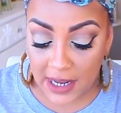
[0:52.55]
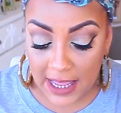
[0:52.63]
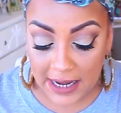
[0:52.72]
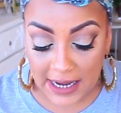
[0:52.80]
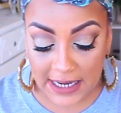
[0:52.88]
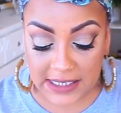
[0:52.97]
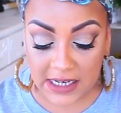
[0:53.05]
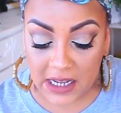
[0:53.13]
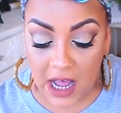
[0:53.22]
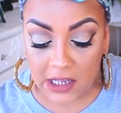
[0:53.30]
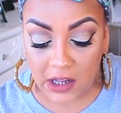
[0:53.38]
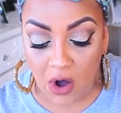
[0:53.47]
and it is in the
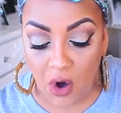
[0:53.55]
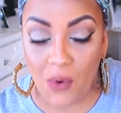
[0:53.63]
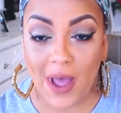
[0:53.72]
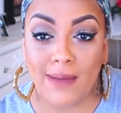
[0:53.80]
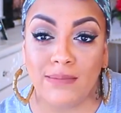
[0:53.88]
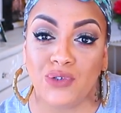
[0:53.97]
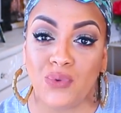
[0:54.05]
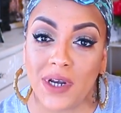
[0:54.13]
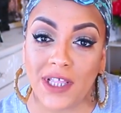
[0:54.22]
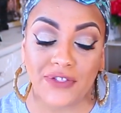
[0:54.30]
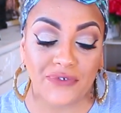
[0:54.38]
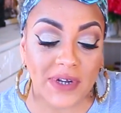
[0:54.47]
color OM
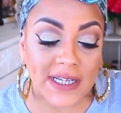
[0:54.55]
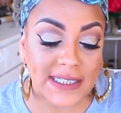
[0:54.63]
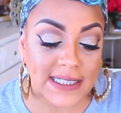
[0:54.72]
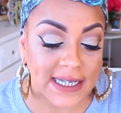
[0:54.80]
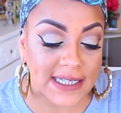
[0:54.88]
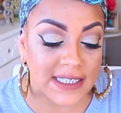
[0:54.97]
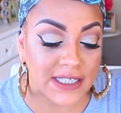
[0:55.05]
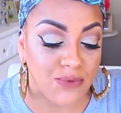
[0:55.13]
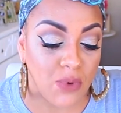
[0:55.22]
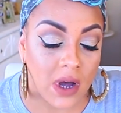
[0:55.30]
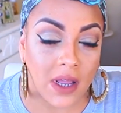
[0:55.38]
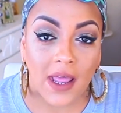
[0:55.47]

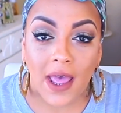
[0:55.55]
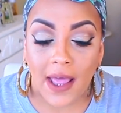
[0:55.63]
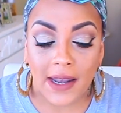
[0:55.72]
2361.